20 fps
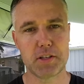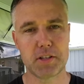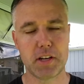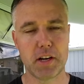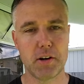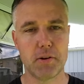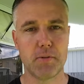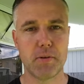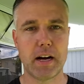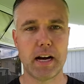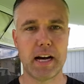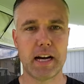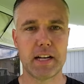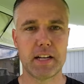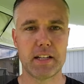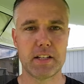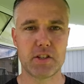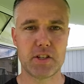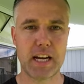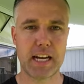So uh,
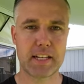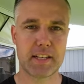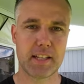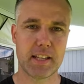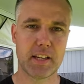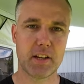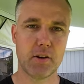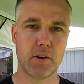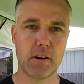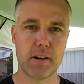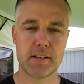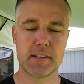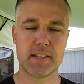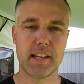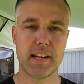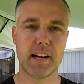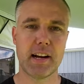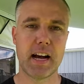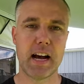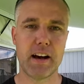chat to the guys
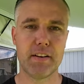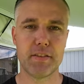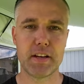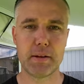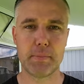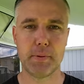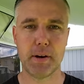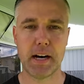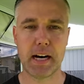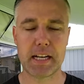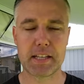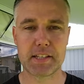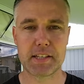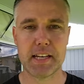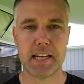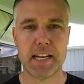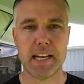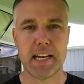there at R V Parts.